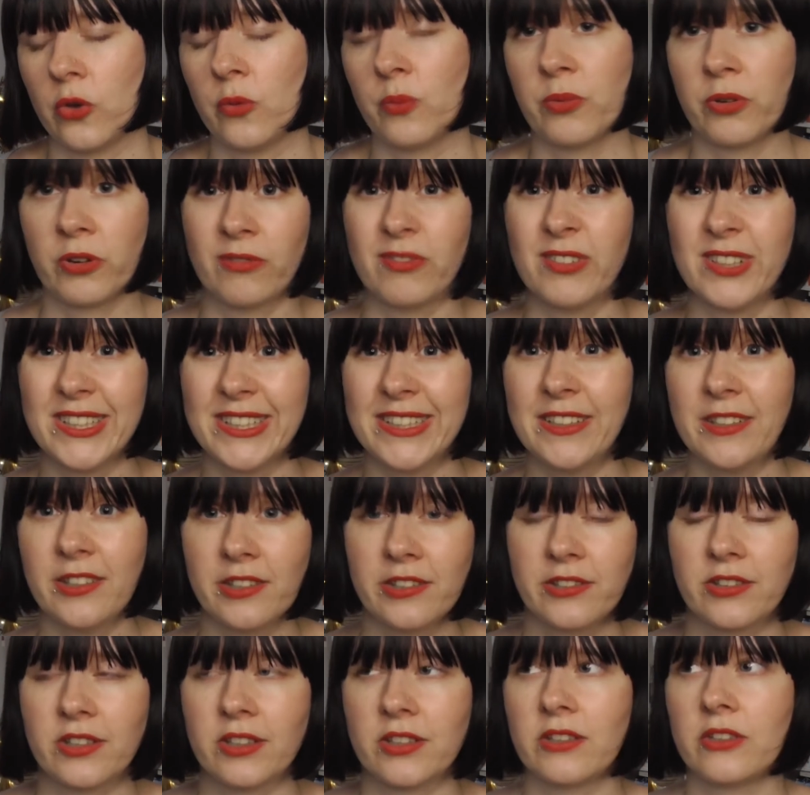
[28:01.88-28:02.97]

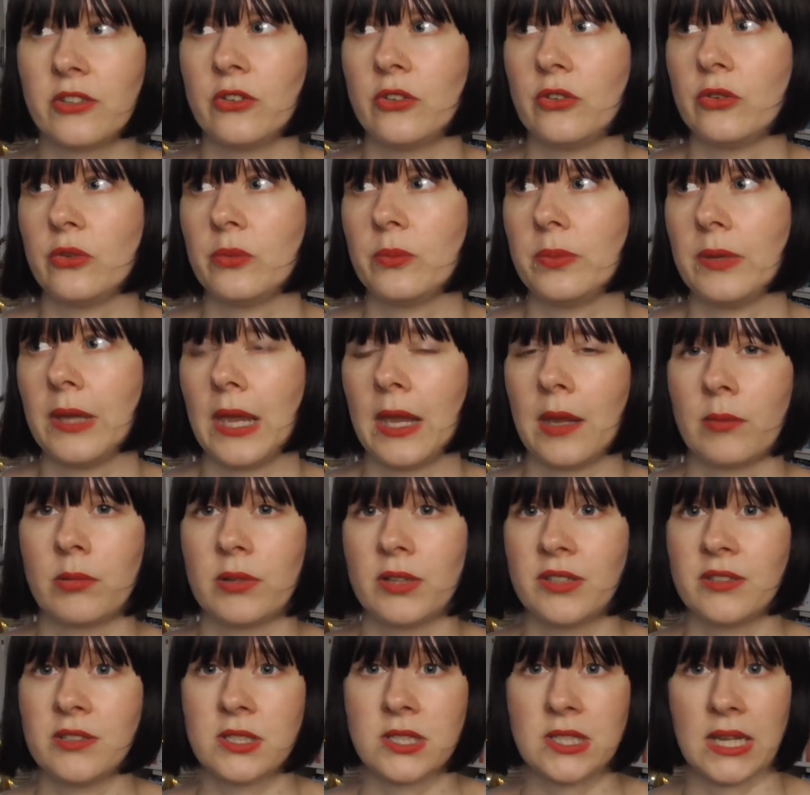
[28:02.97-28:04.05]
privileged to be able
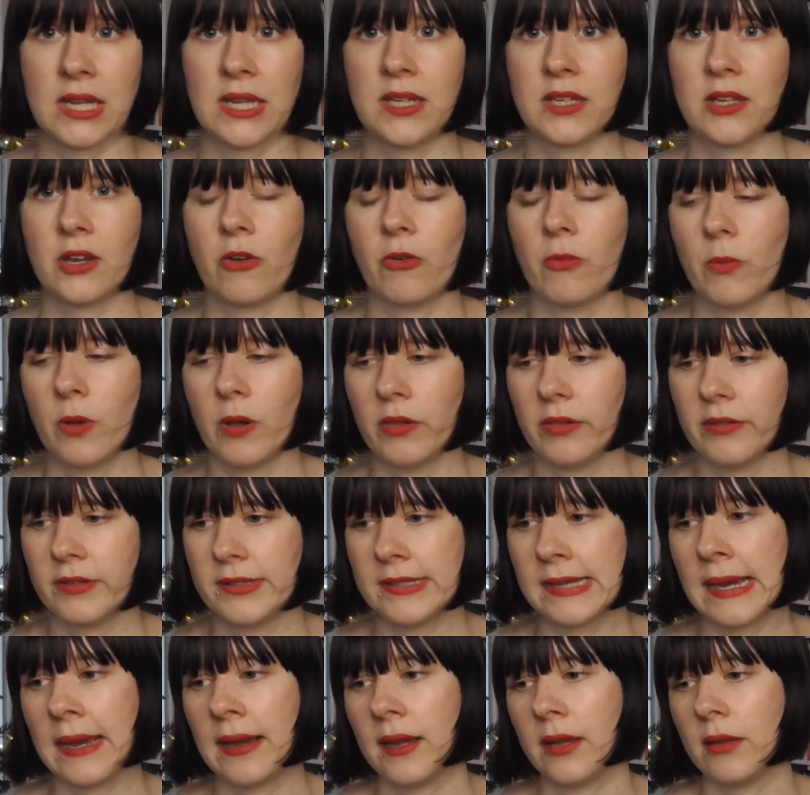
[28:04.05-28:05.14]
to stay at home all the
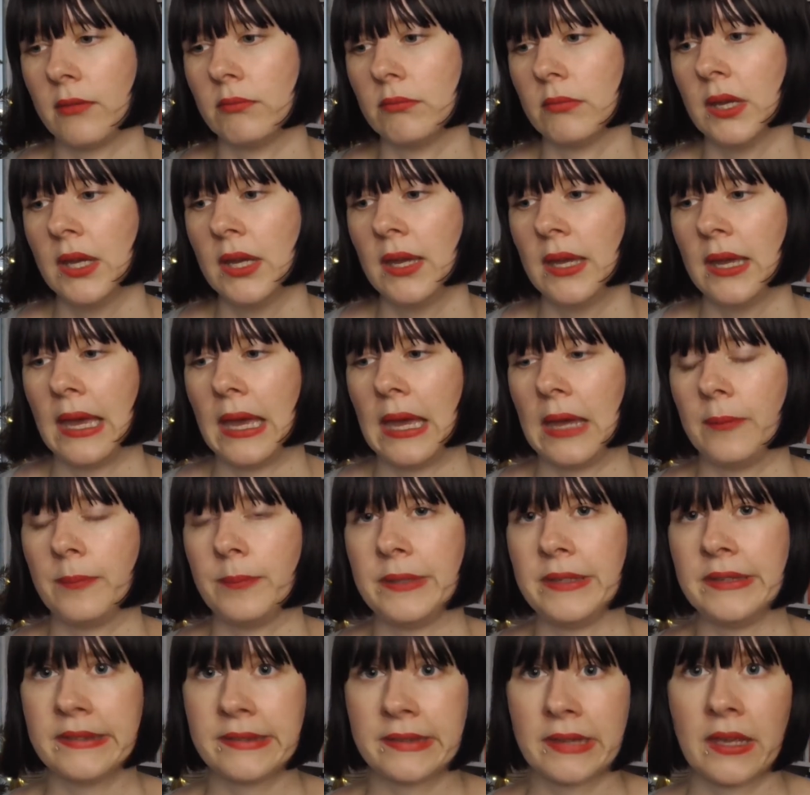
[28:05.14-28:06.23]
time and
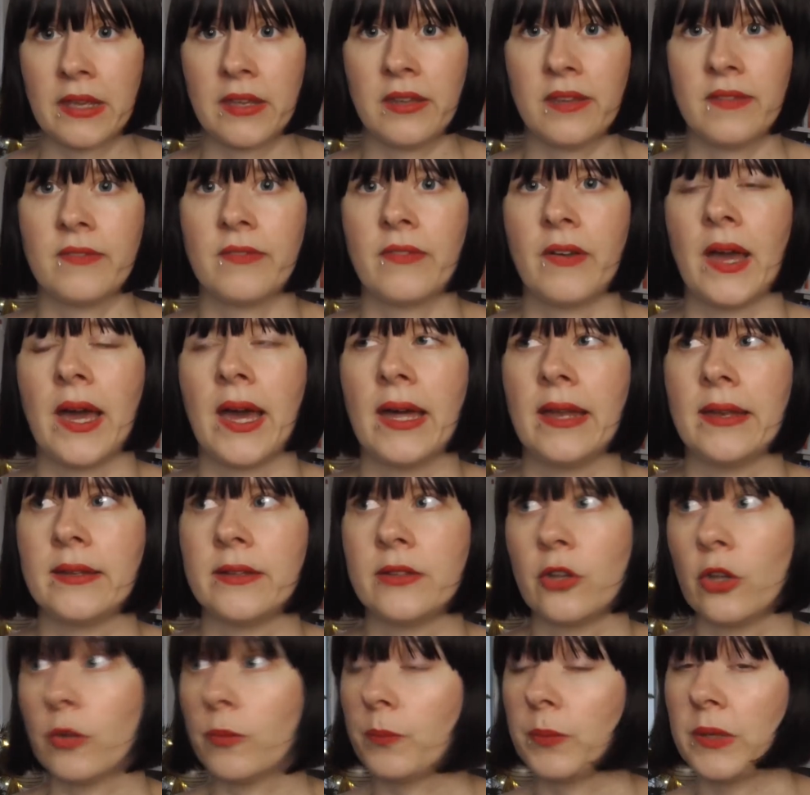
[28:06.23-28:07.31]
be safe
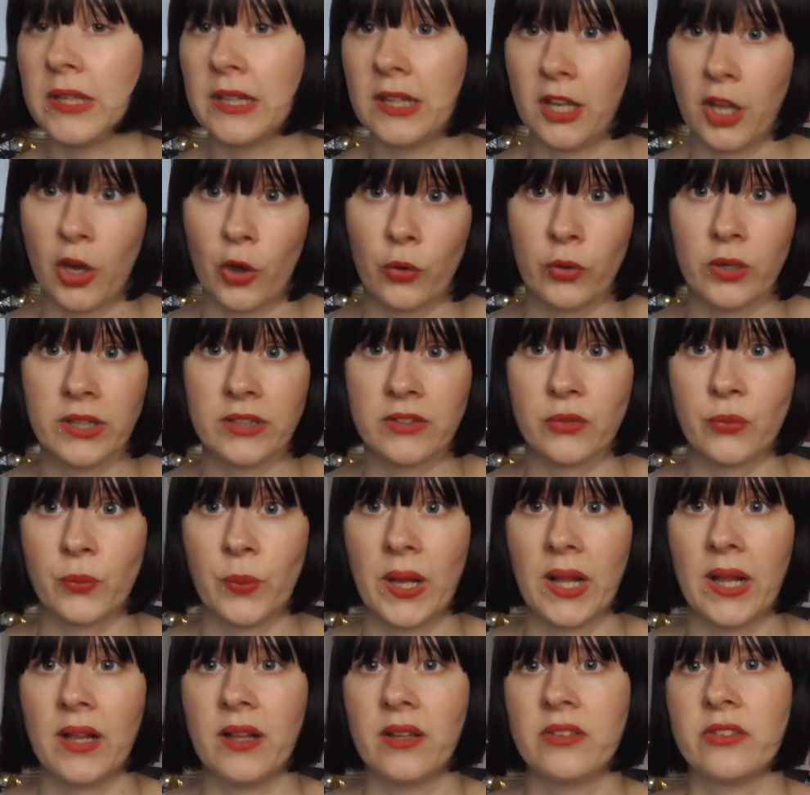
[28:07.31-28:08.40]
and not be alone as
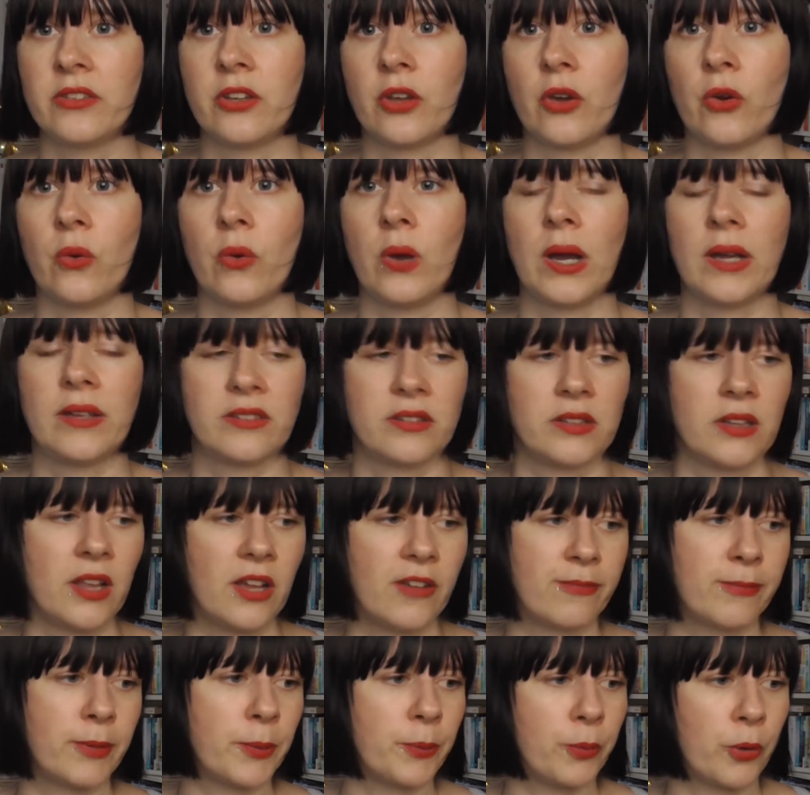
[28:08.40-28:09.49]
well. So I still
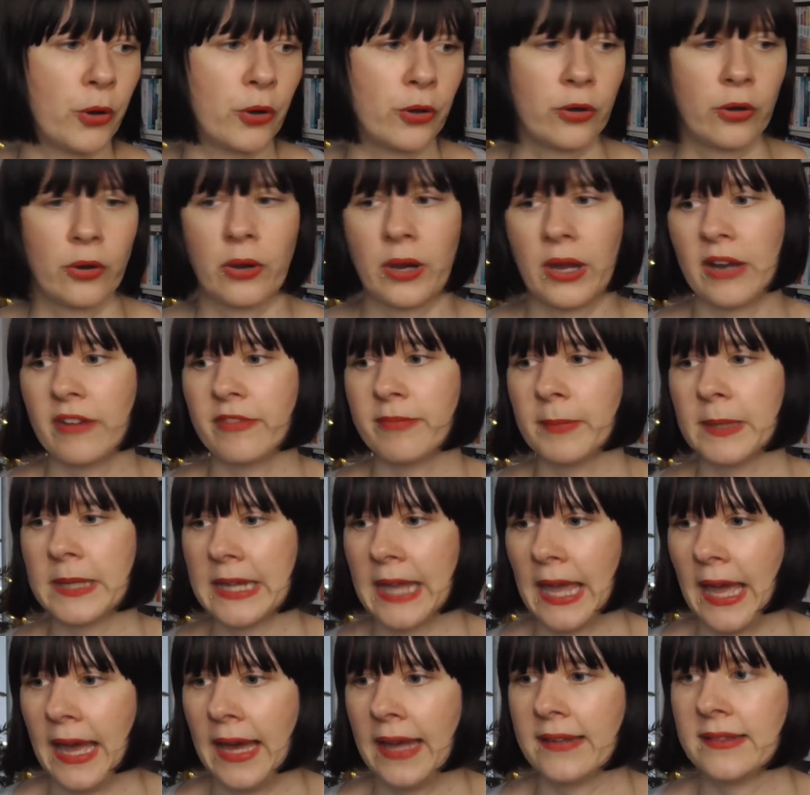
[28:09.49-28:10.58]
have my partner, I have my
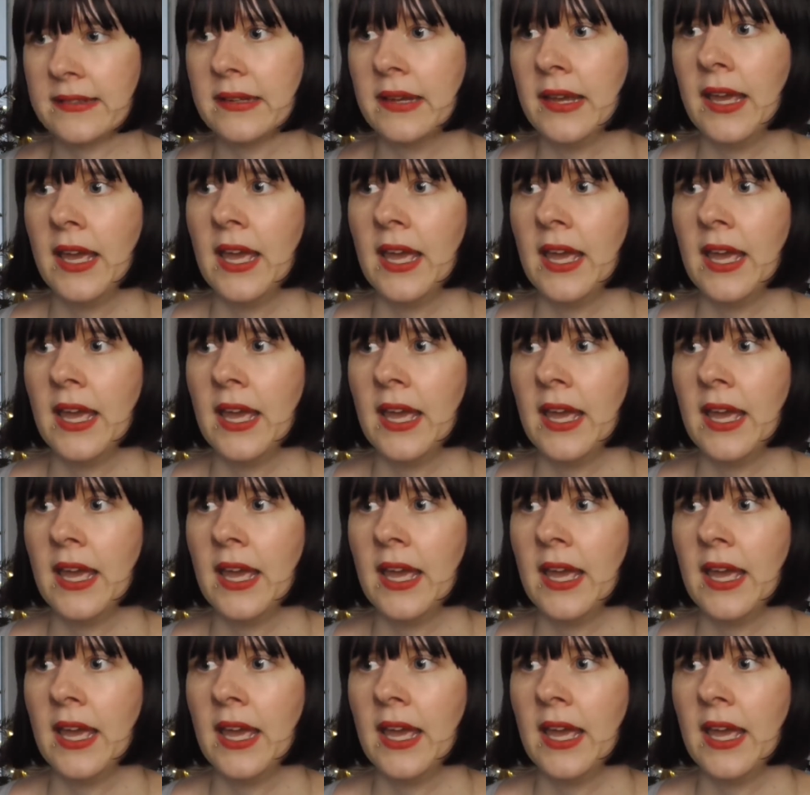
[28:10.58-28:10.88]
cat,